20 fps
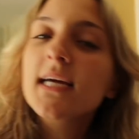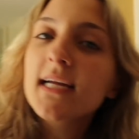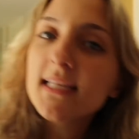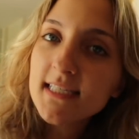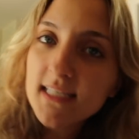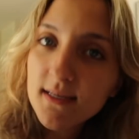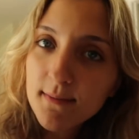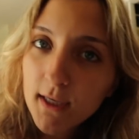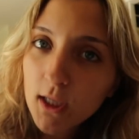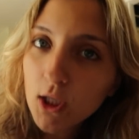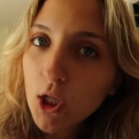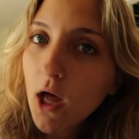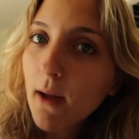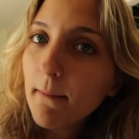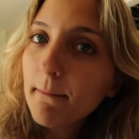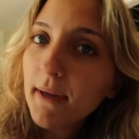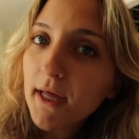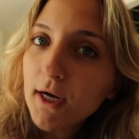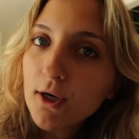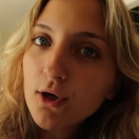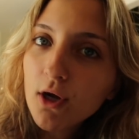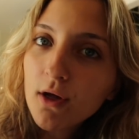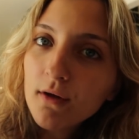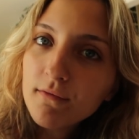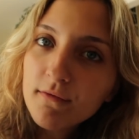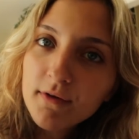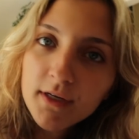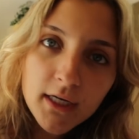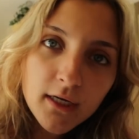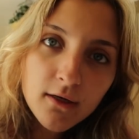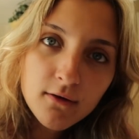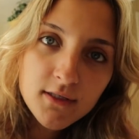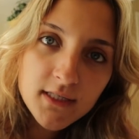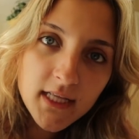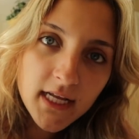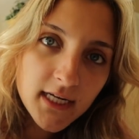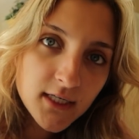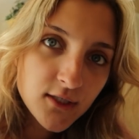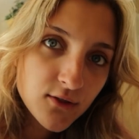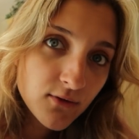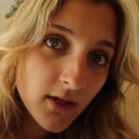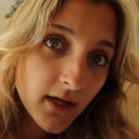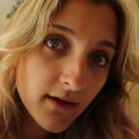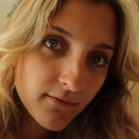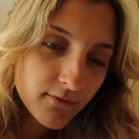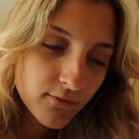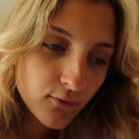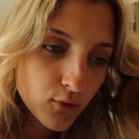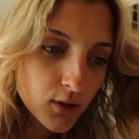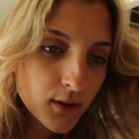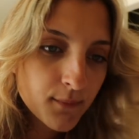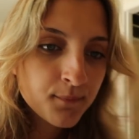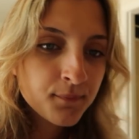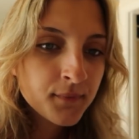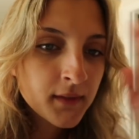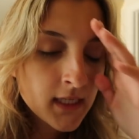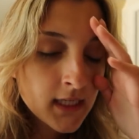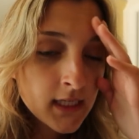tends to be a lot better on videos that I do that for.